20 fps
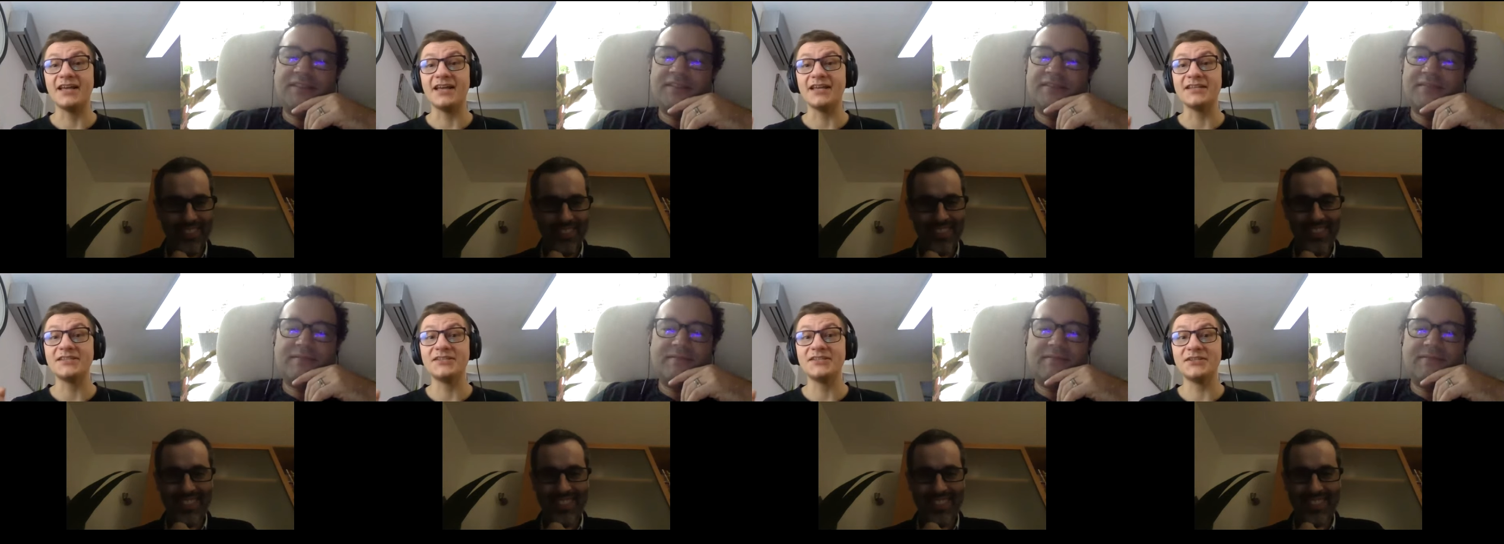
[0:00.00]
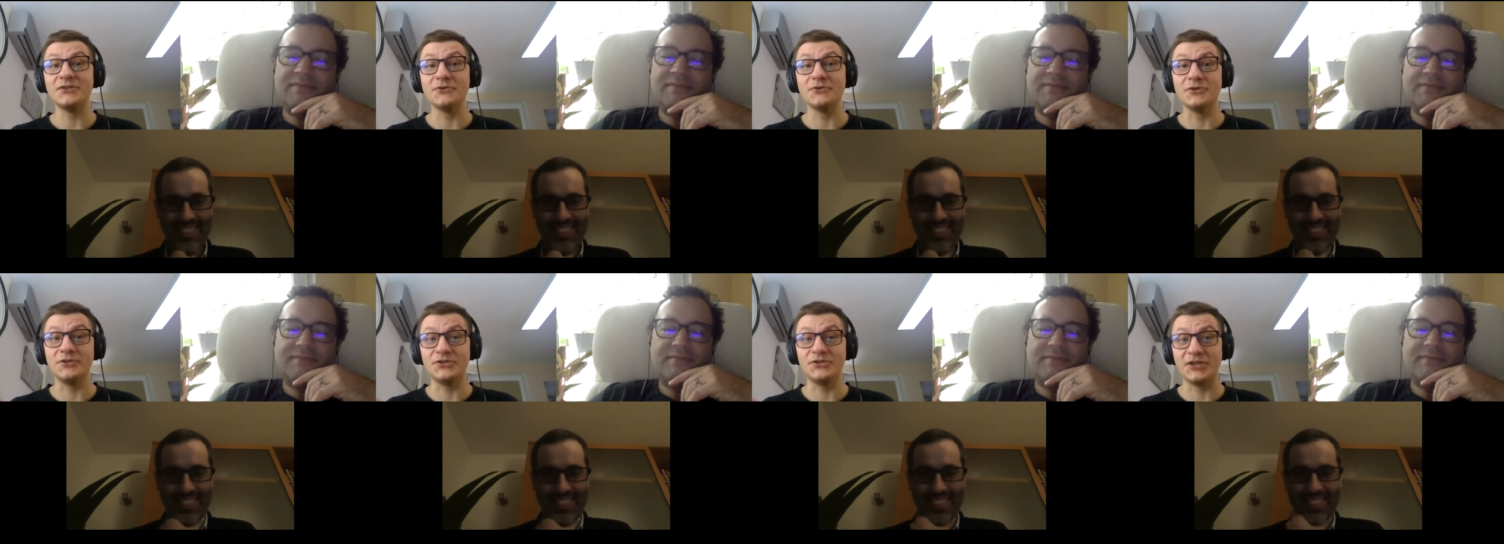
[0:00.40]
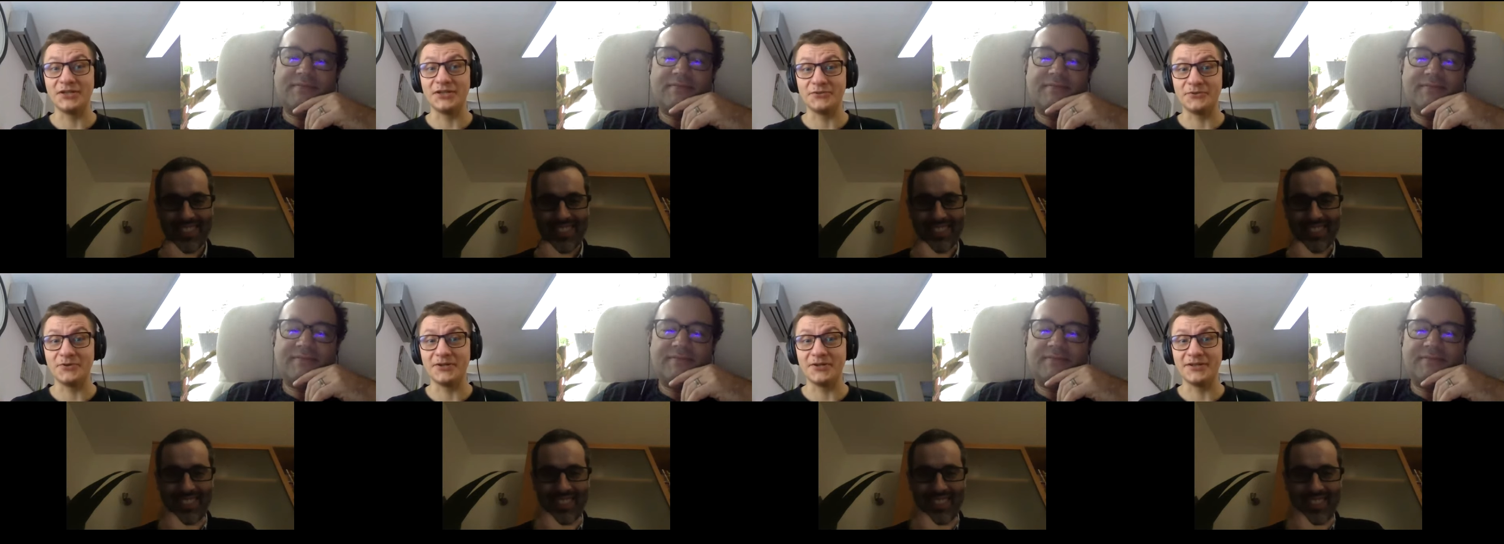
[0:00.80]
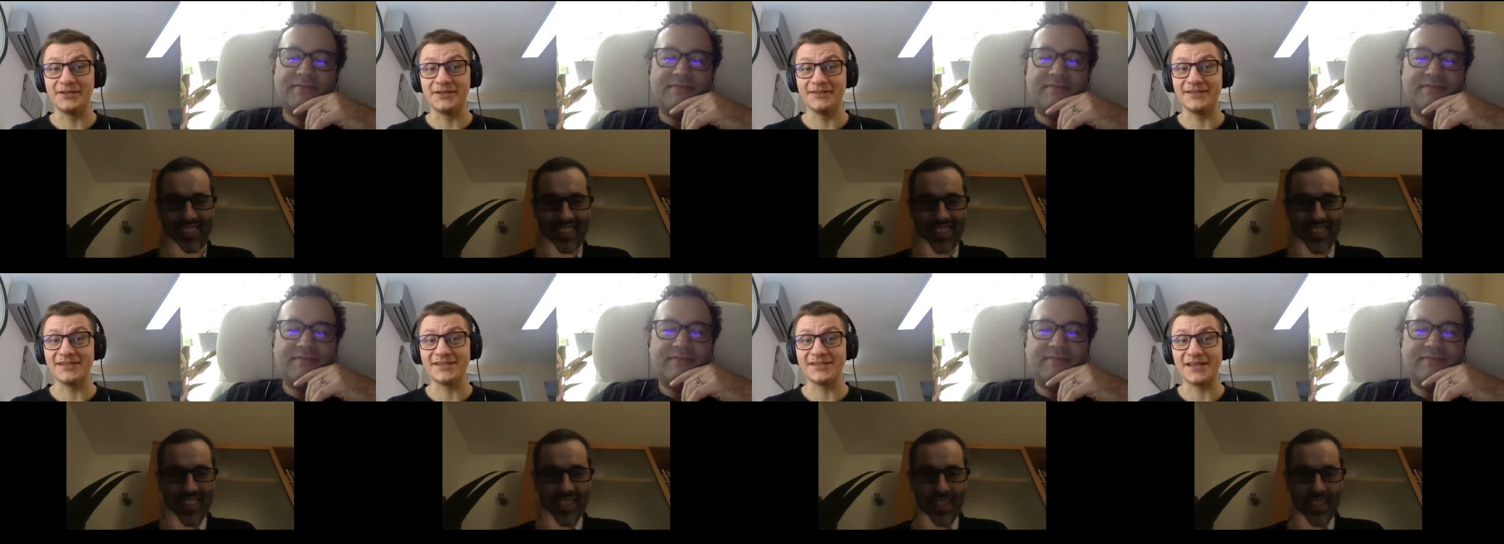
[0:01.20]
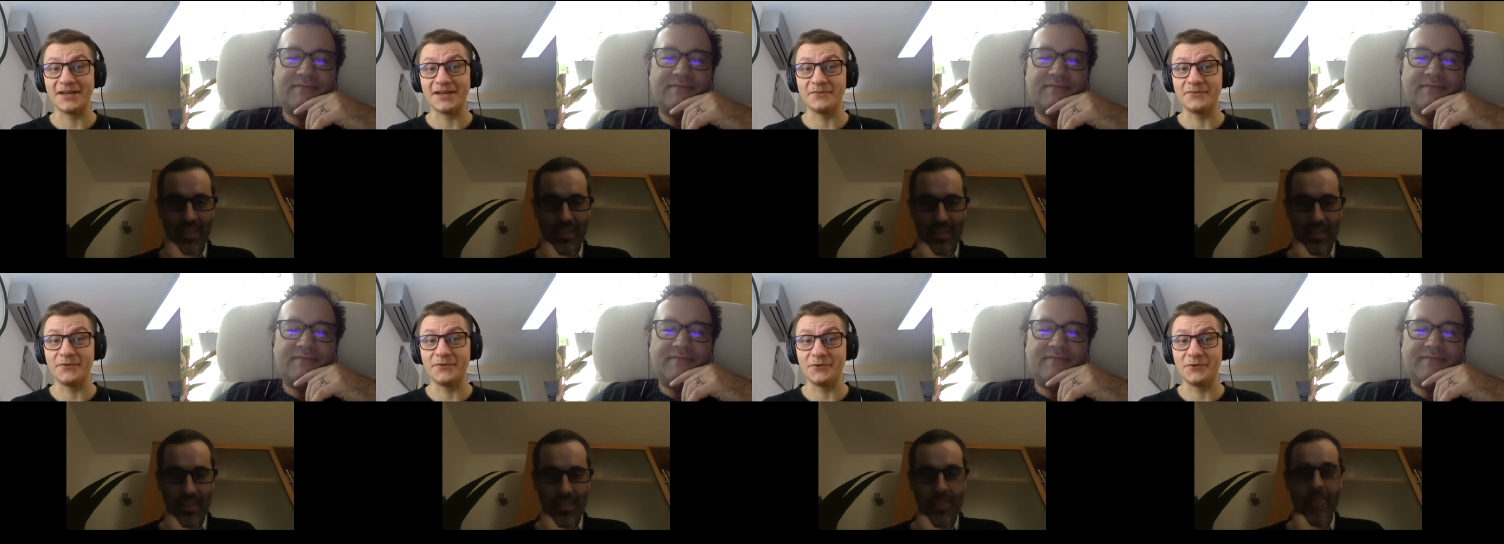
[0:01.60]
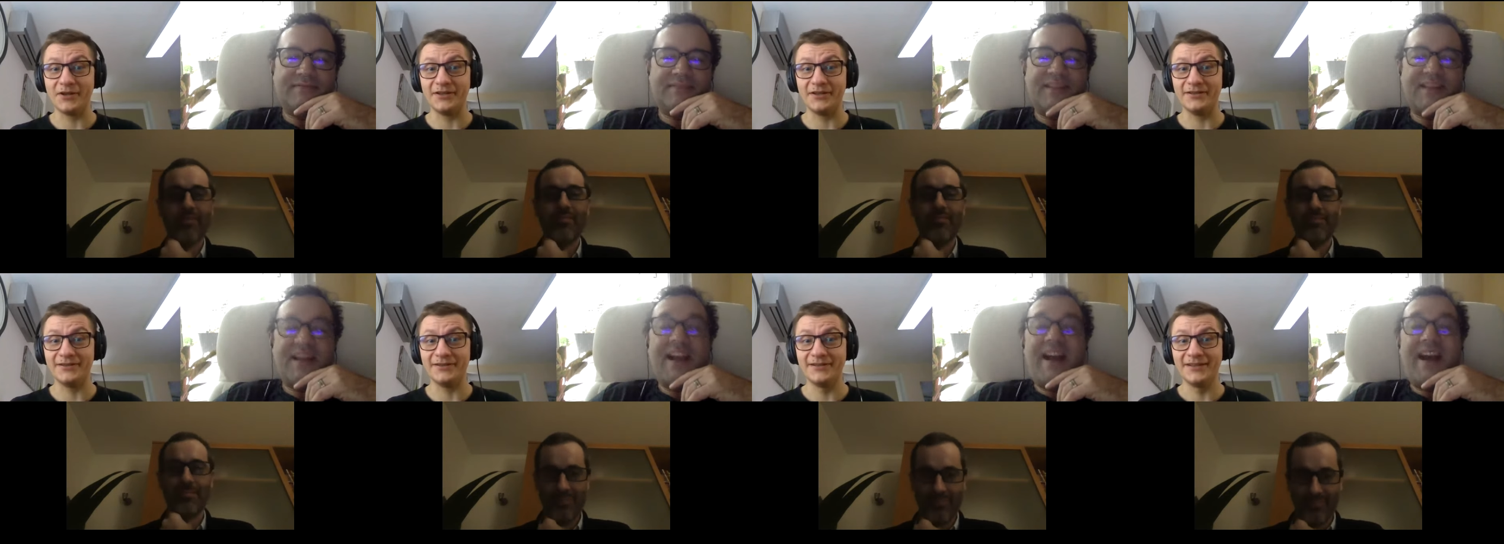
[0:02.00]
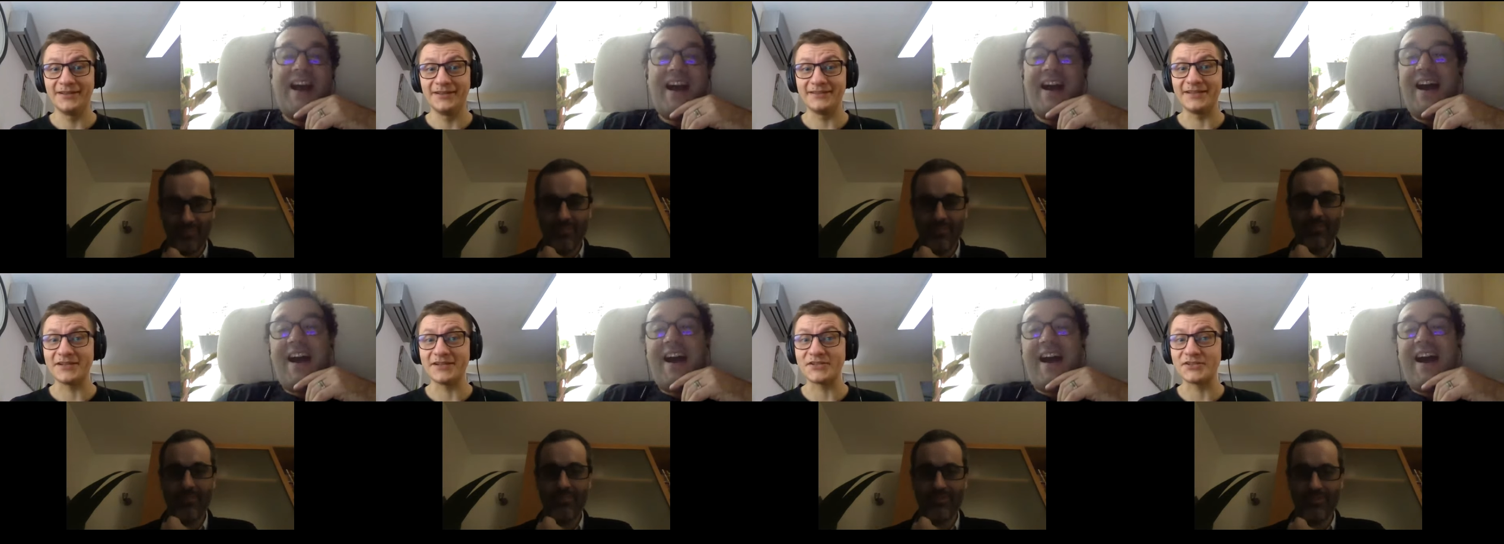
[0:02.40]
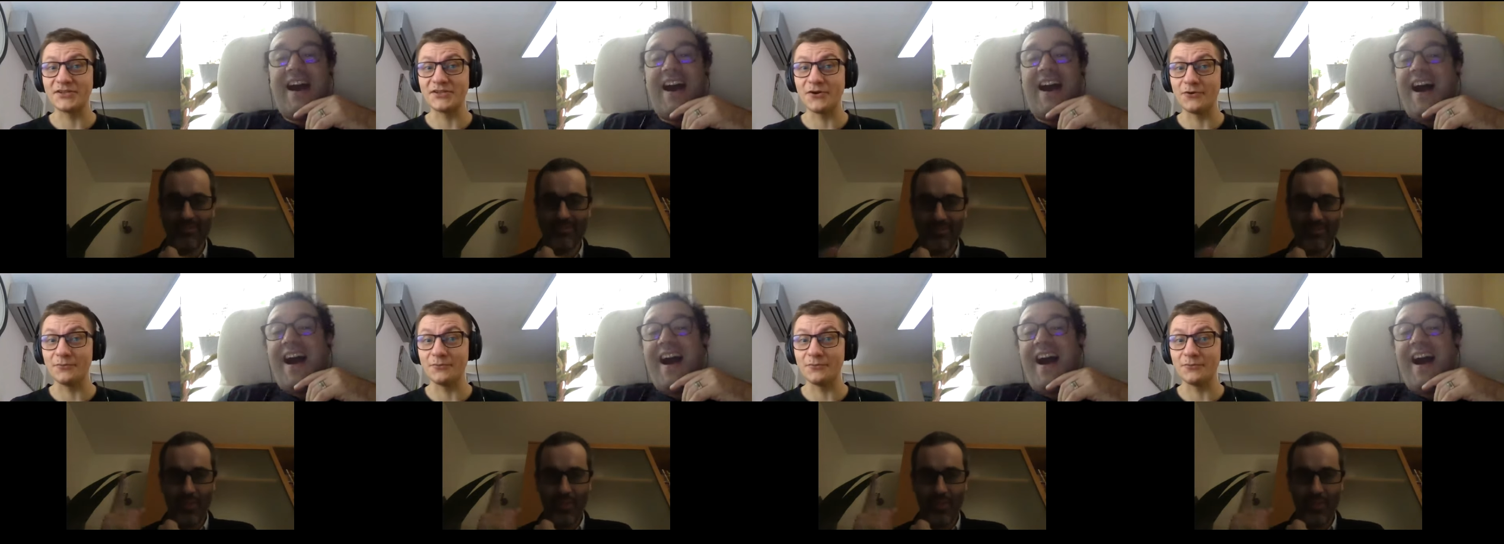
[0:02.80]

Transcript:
Speaker 1: See you in January, this time for real. There's no